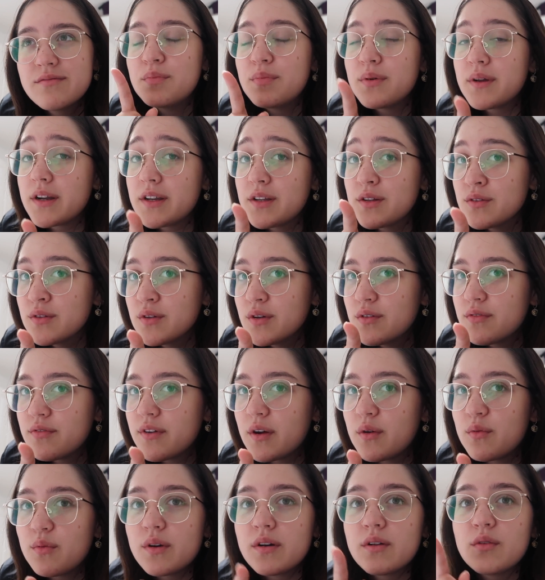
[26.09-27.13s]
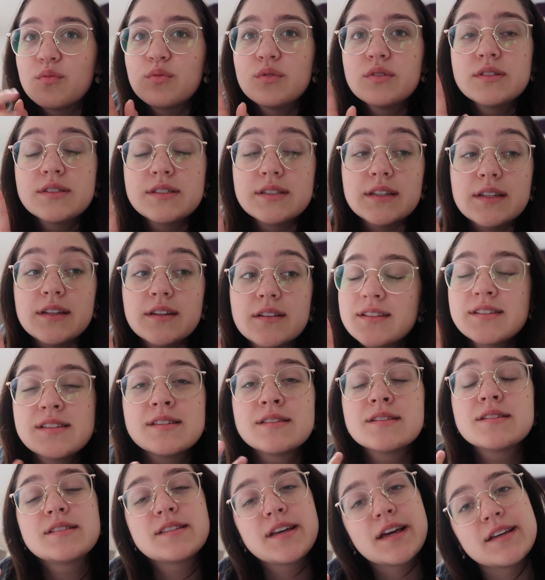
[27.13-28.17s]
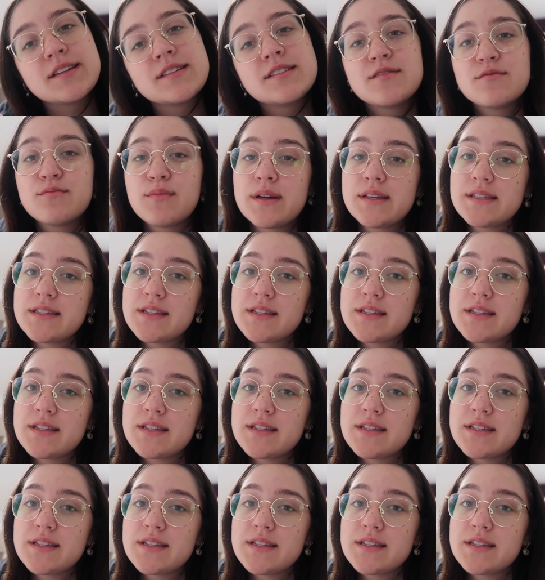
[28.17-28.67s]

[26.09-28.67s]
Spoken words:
but I don't know if I will. We'll see. This is a test of my